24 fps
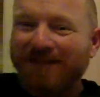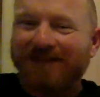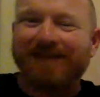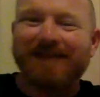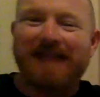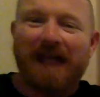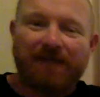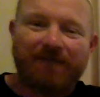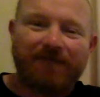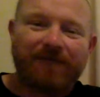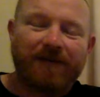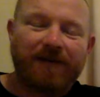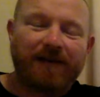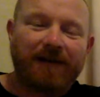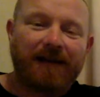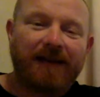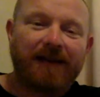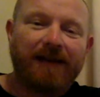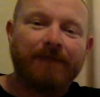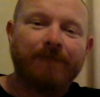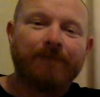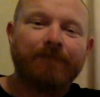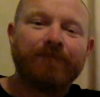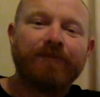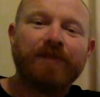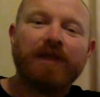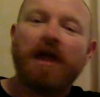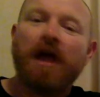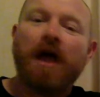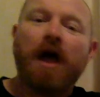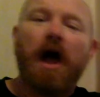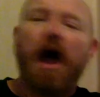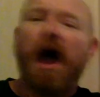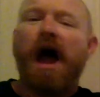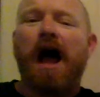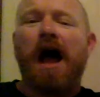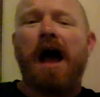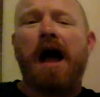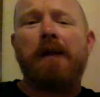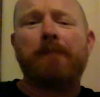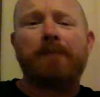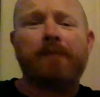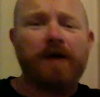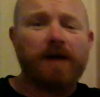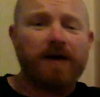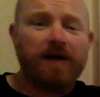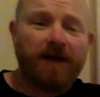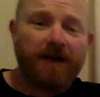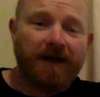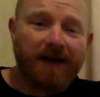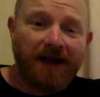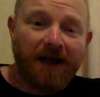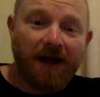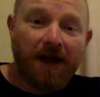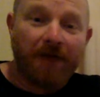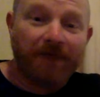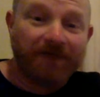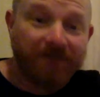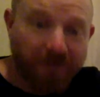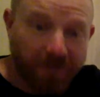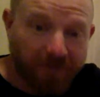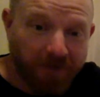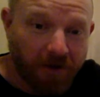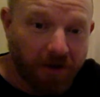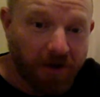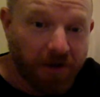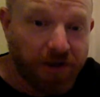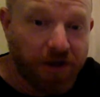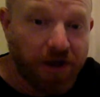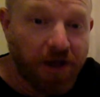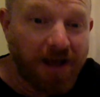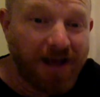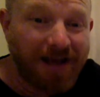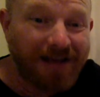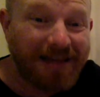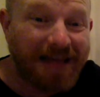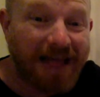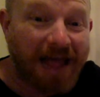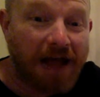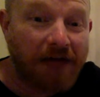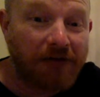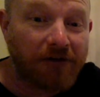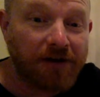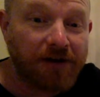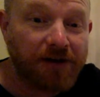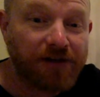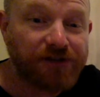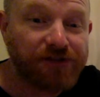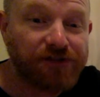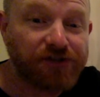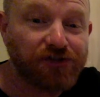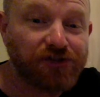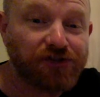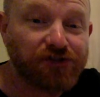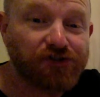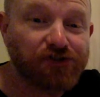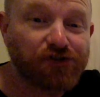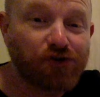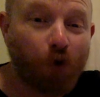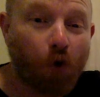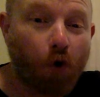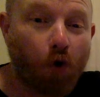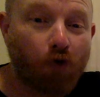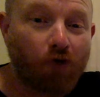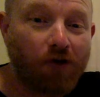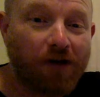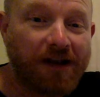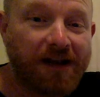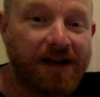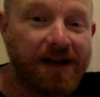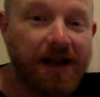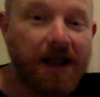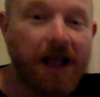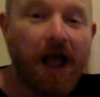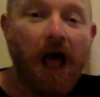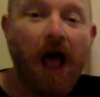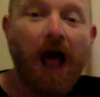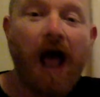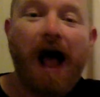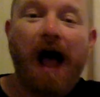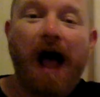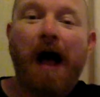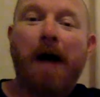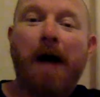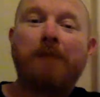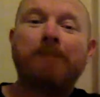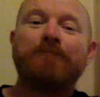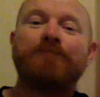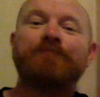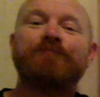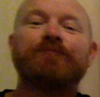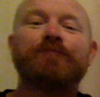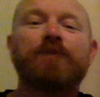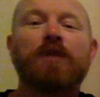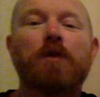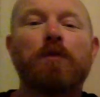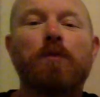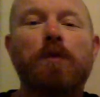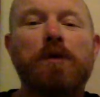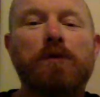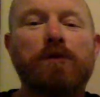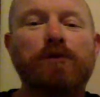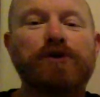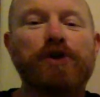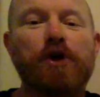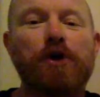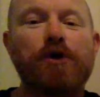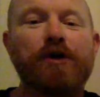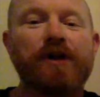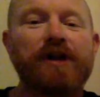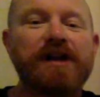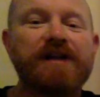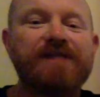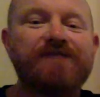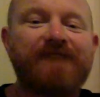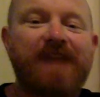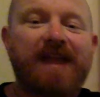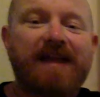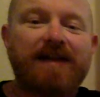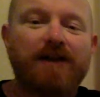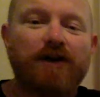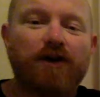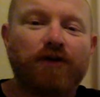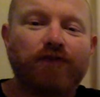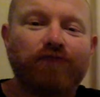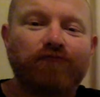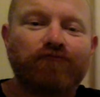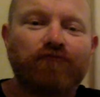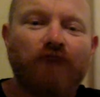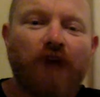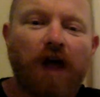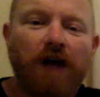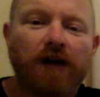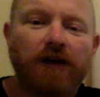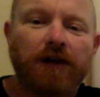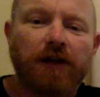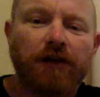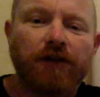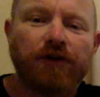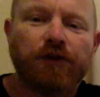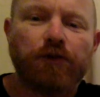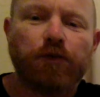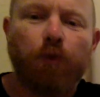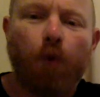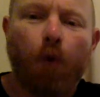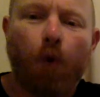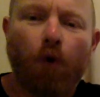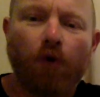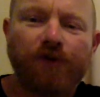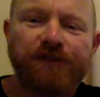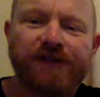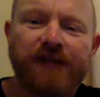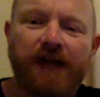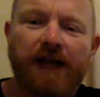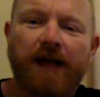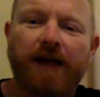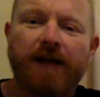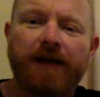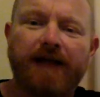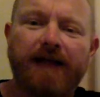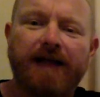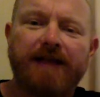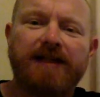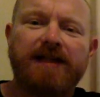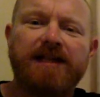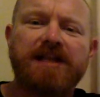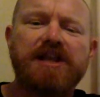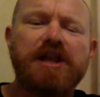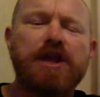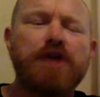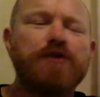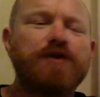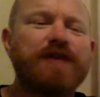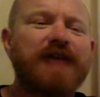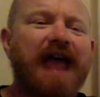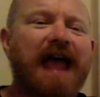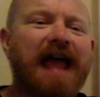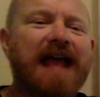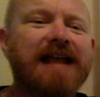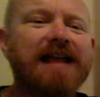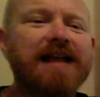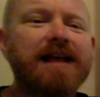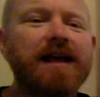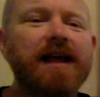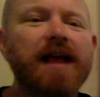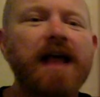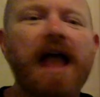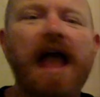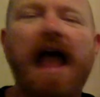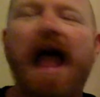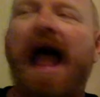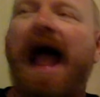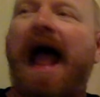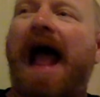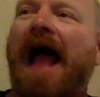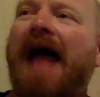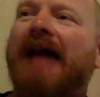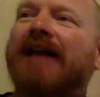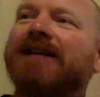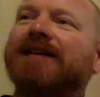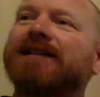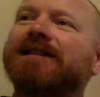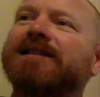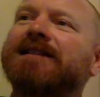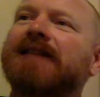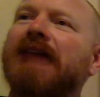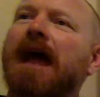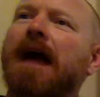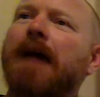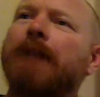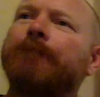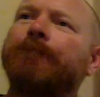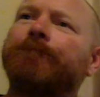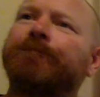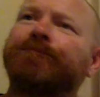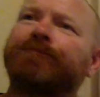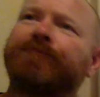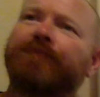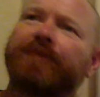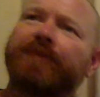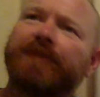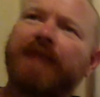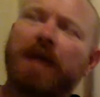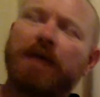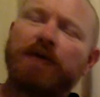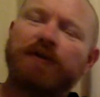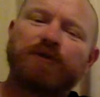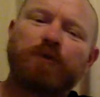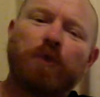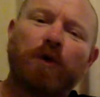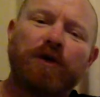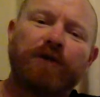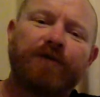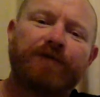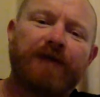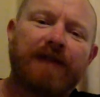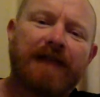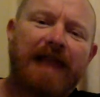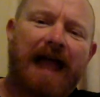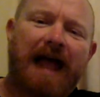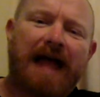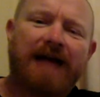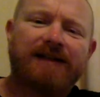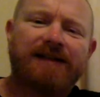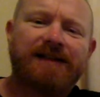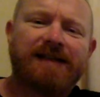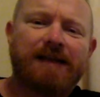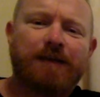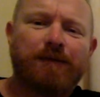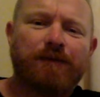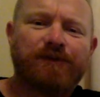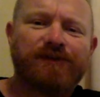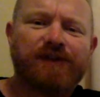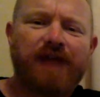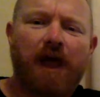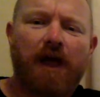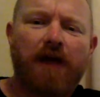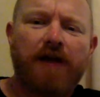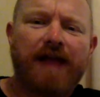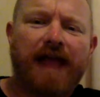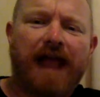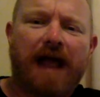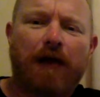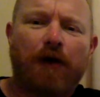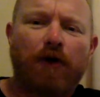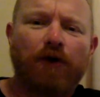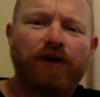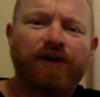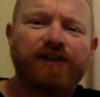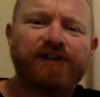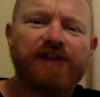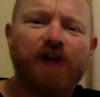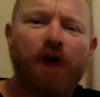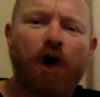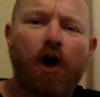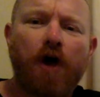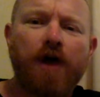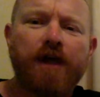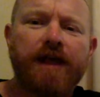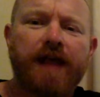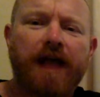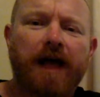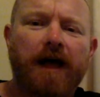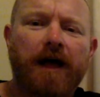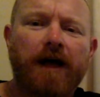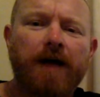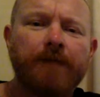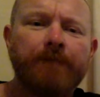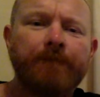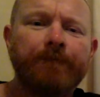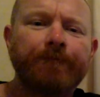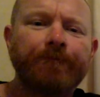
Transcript: Definitely. A hilarious story. We were doing an event at Rutland Water in the UK, and there was one of the lads, he was going out on a Tiger,